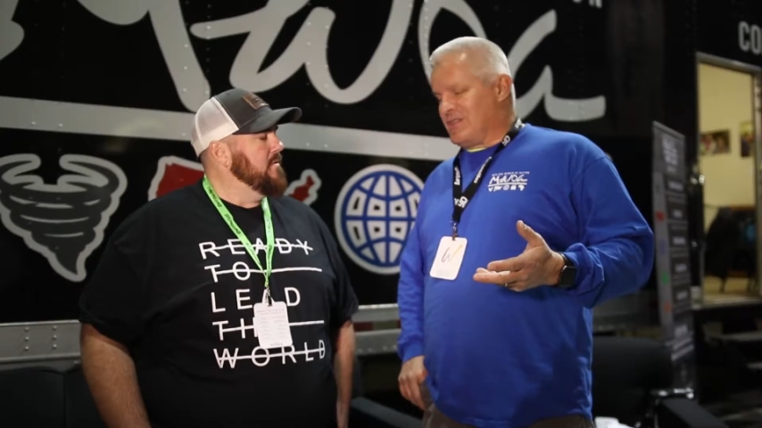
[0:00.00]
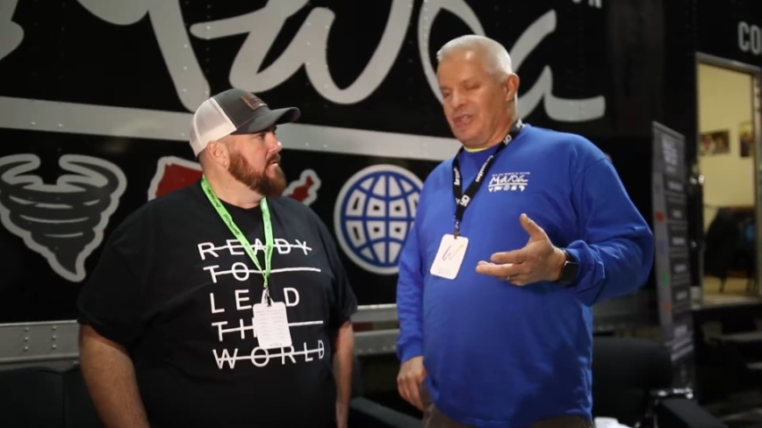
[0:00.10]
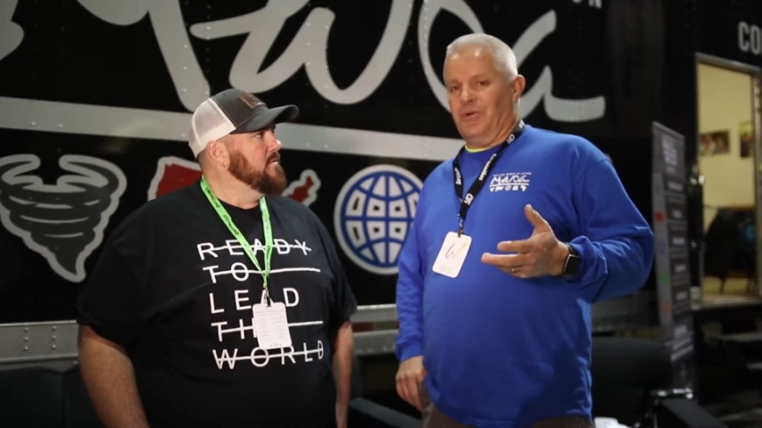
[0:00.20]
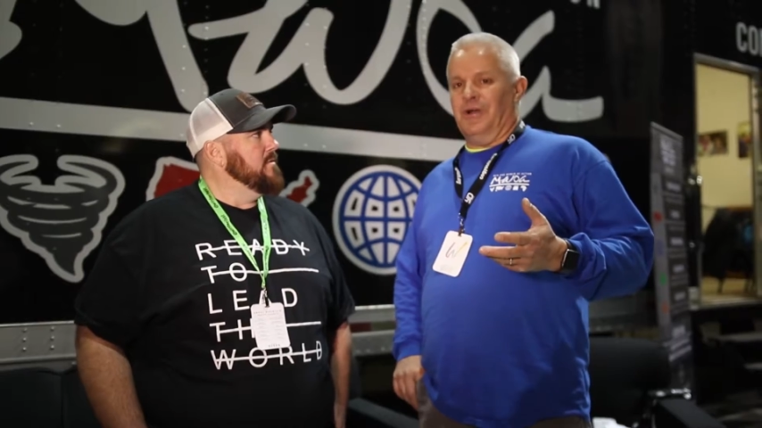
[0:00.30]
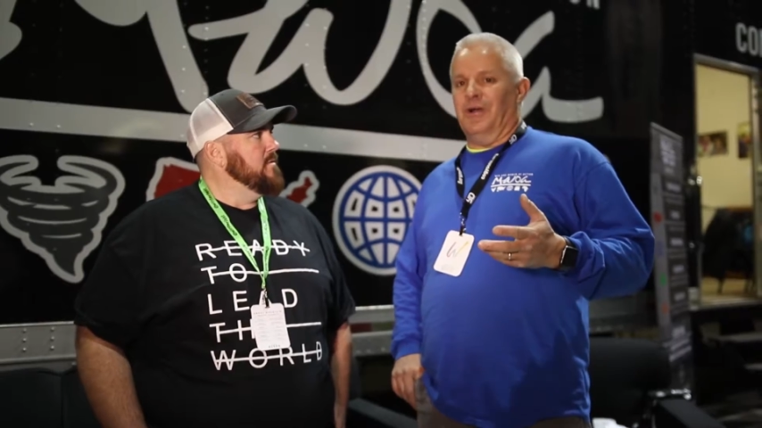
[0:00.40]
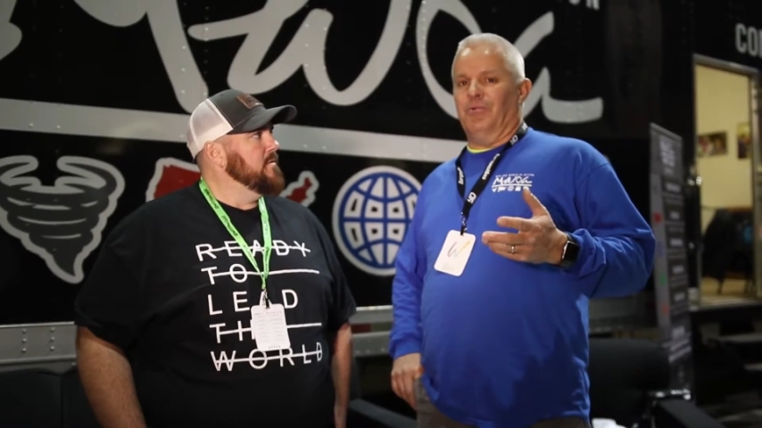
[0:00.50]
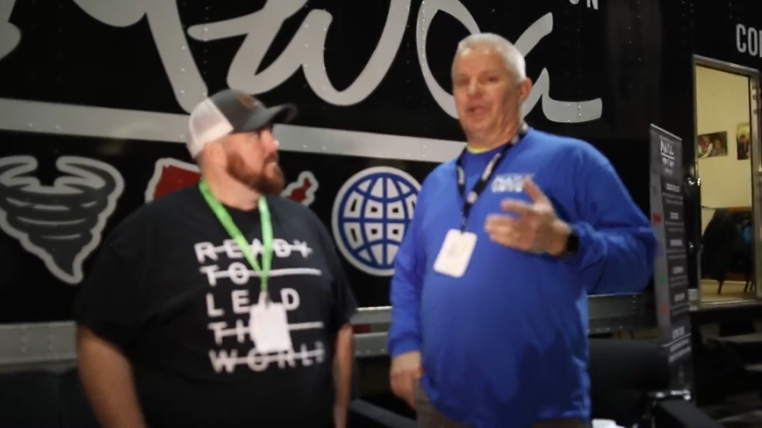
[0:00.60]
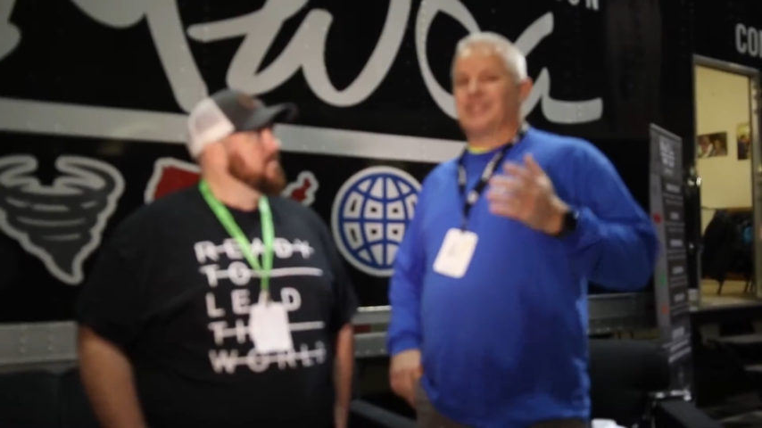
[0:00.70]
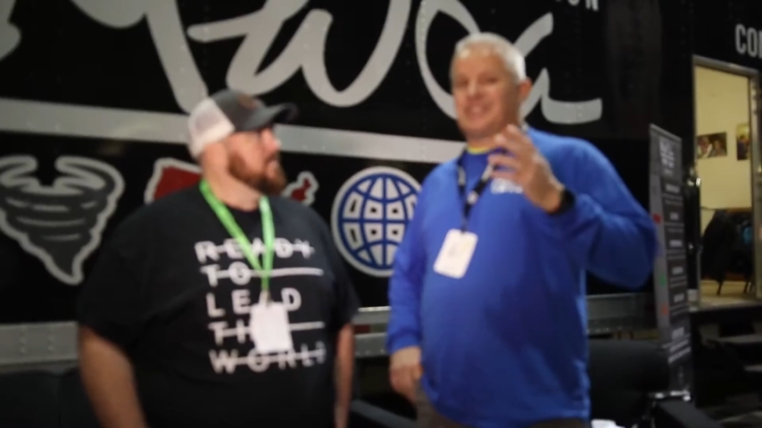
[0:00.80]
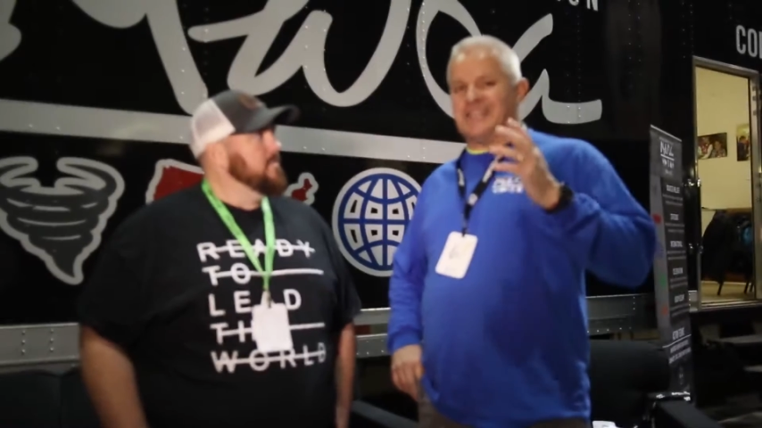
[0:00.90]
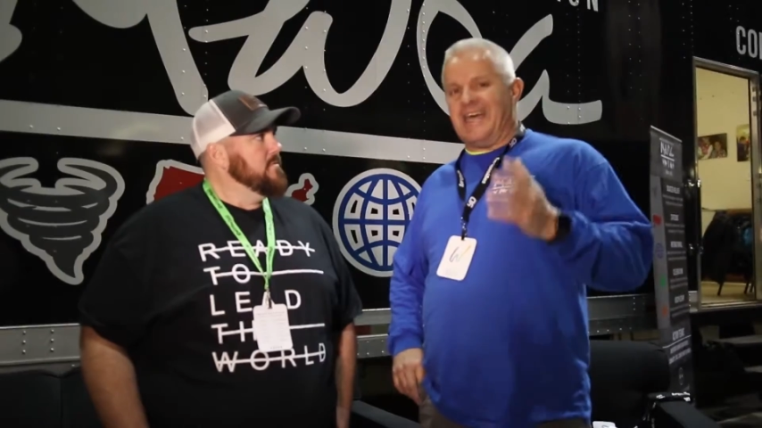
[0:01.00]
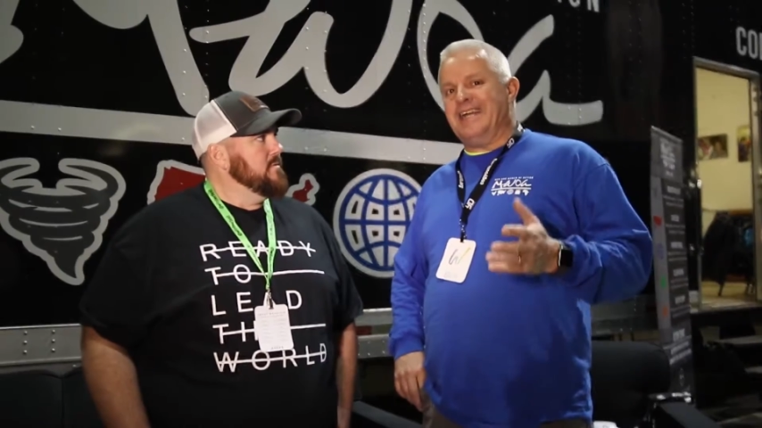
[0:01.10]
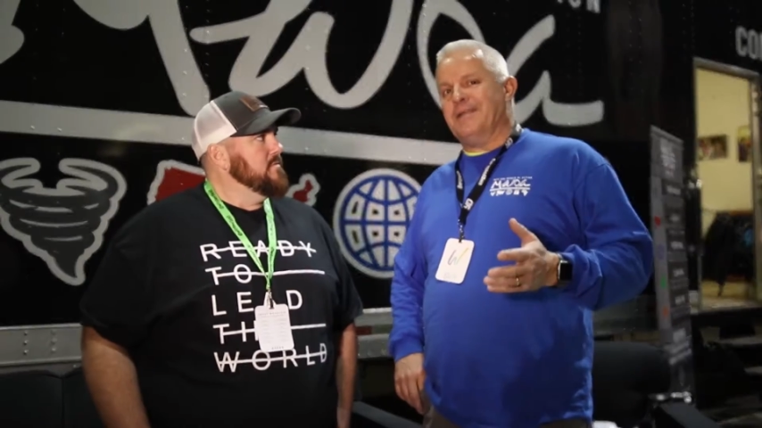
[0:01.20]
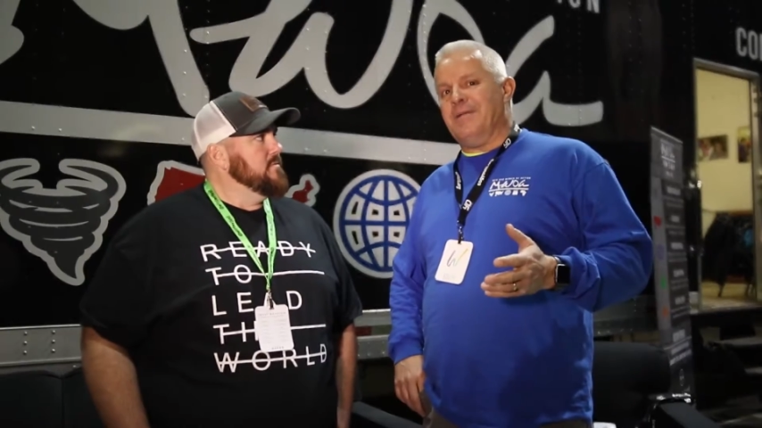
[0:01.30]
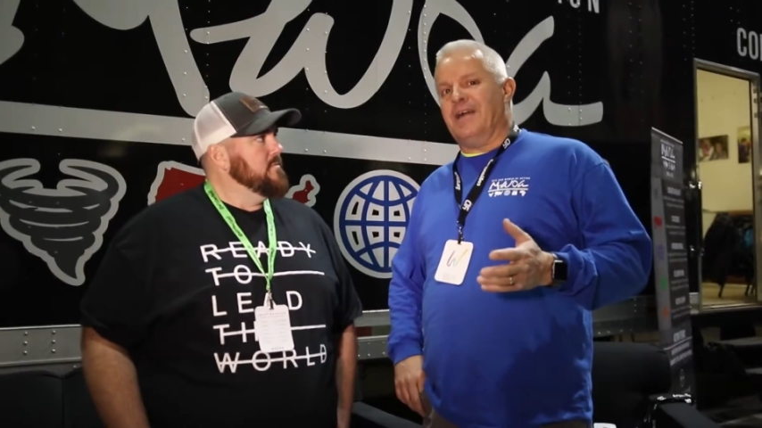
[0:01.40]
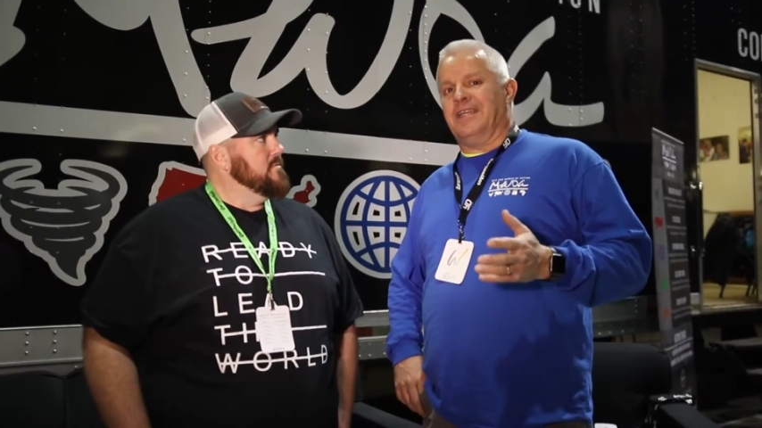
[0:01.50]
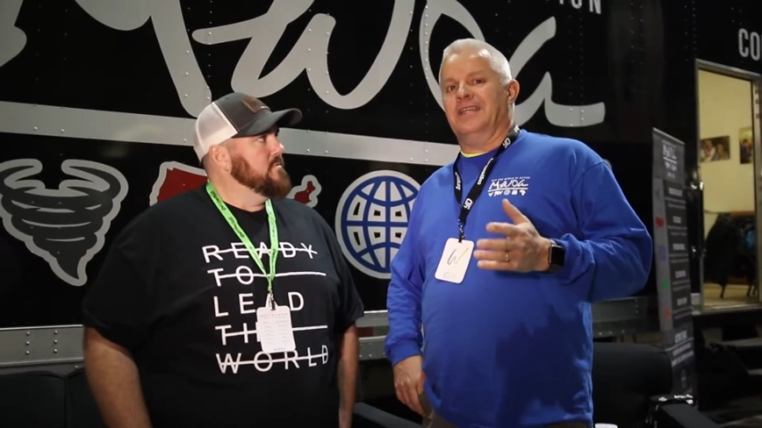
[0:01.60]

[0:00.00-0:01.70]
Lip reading: So we're excited about